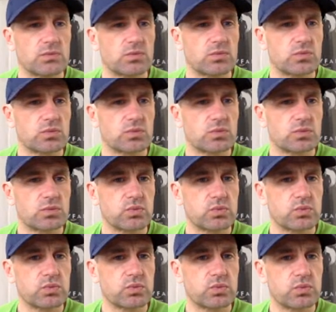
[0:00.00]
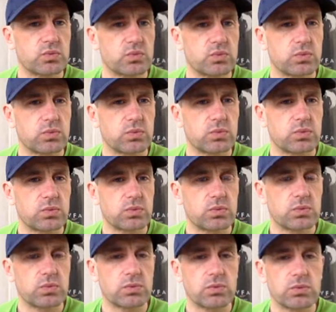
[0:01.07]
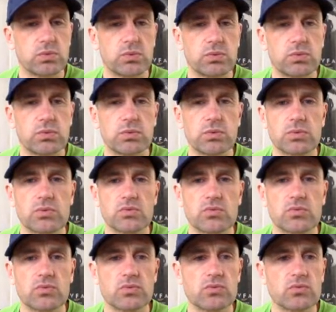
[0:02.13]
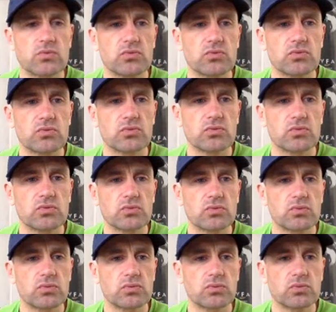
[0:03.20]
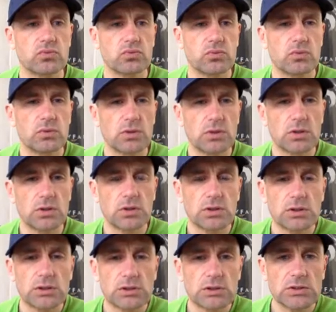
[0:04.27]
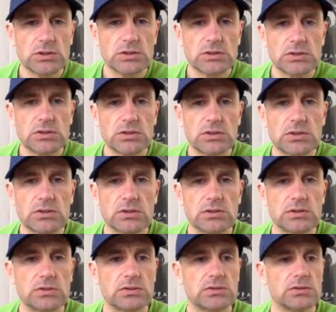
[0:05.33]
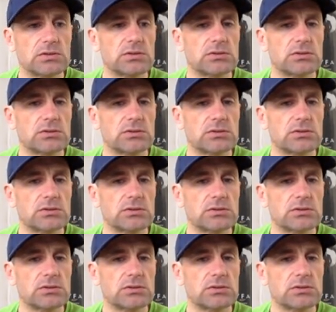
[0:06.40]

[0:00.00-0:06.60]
Nothing is said.